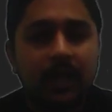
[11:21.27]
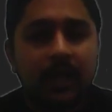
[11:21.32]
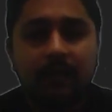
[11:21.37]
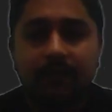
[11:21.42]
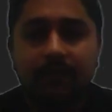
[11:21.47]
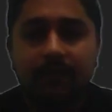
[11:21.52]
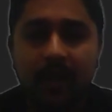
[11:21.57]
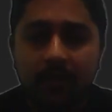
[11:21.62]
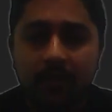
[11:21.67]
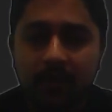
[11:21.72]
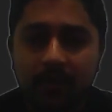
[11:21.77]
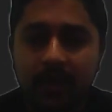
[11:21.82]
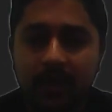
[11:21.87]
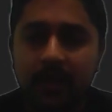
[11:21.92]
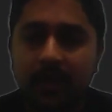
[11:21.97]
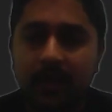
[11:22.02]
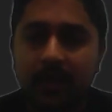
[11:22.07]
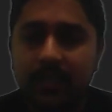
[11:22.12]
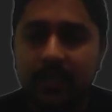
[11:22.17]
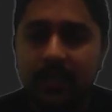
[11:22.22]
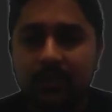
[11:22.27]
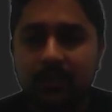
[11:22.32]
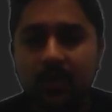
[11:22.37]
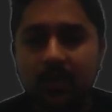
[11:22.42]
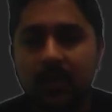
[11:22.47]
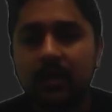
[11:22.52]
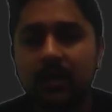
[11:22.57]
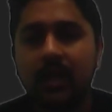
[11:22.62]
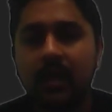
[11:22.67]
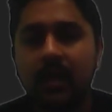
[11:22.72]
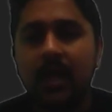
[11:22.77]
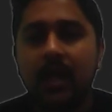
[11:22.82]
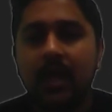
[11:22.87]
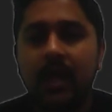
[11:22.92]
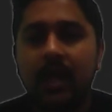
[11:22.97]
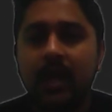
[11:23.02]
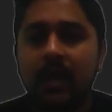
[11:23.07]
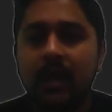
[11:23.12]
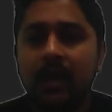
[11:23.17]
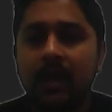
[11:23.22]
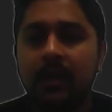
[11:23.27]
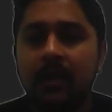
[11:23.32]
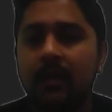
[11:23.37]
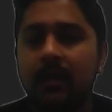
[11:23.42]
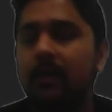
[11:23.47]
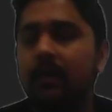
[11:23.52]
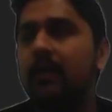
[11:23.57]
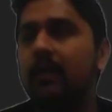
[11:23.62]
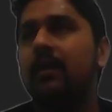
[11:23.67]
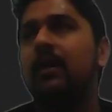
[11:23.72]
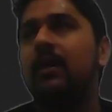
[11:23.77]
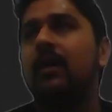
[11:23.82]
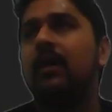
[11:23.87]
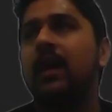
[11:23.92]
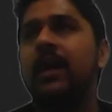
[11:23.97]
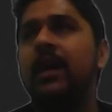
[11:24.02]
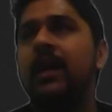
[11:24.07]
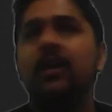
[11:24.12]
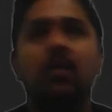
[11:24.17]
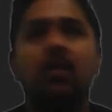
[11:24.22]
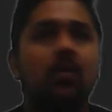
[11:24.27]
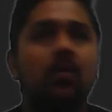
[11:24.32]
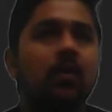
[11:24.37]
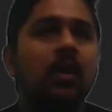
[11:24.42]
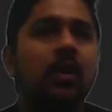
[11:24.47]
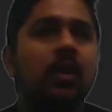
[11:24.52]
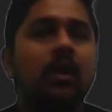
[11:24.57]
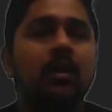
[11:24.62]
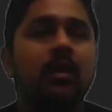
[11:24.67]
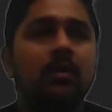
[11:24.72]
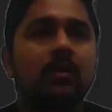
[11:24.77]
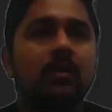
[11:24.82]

if I'm running a restaurant and I know